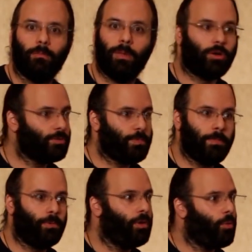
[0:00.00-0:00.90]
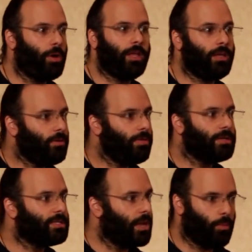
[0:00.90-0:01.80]
because people don't want to hear
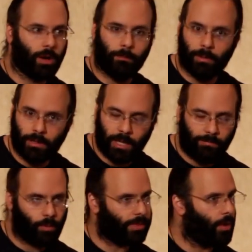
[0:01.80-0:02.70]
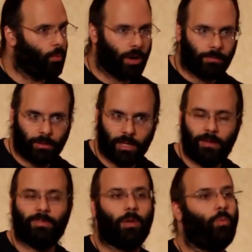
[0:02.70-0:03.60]
this. They want to believe what they want to
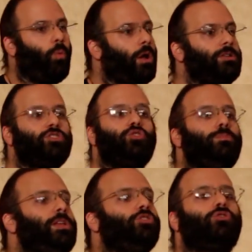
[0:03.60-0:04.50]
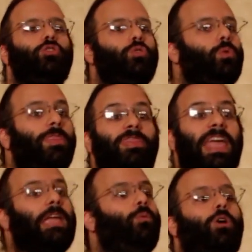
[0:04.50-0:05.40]
believe. They want to be true what
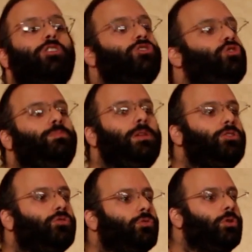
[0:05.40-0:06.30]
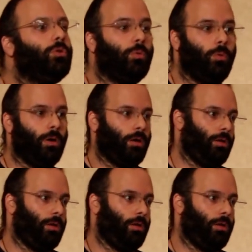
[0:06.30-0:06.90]
they want to be true.